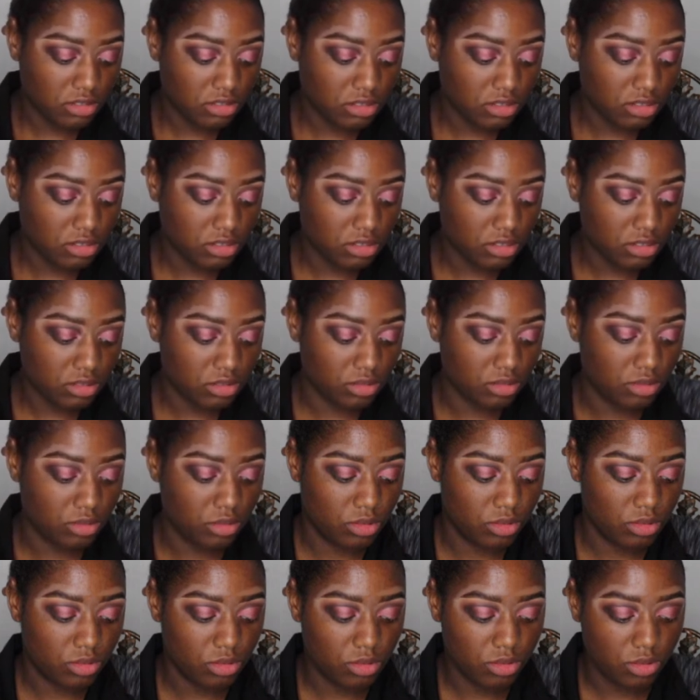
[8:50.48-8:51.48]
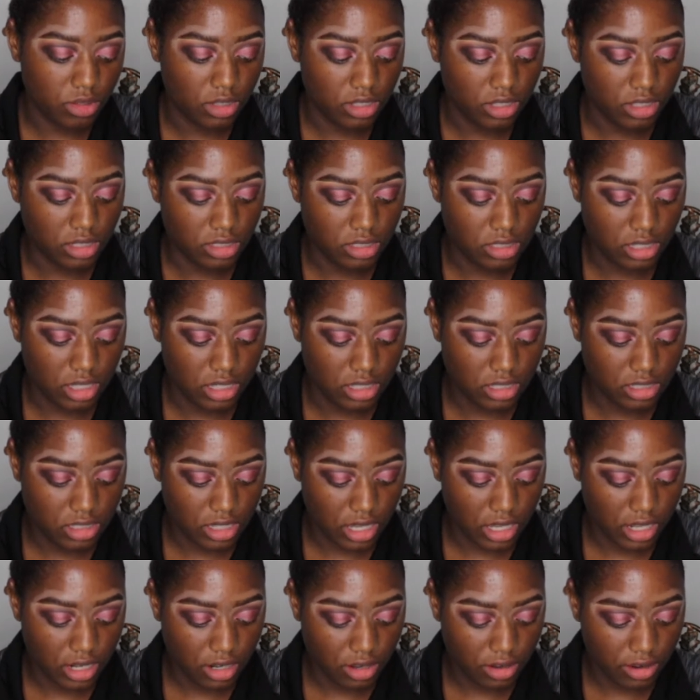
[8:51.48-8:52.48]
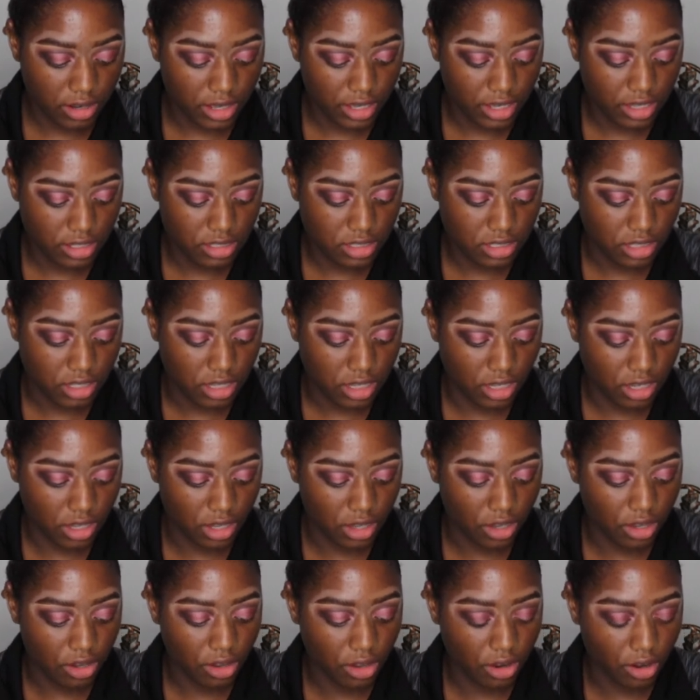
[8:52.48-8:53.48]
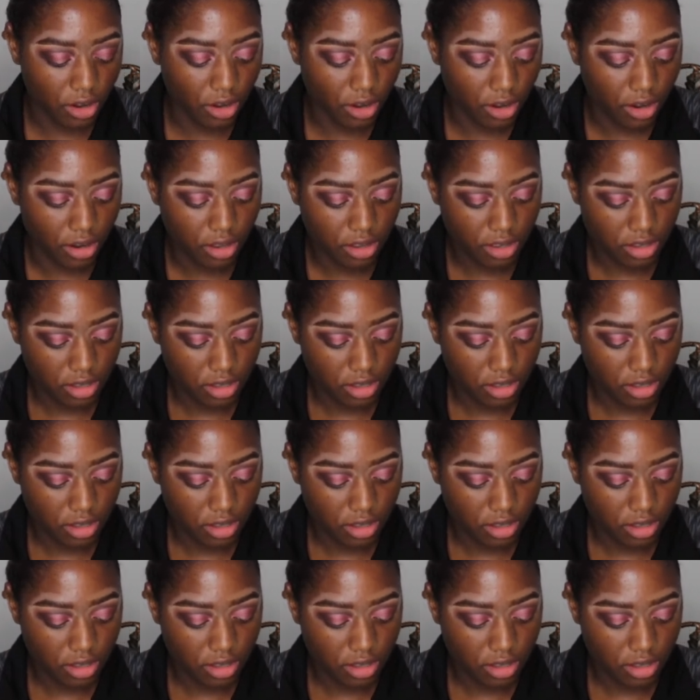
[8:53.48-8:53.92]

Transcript: Ooh, this gets kind of crazy here.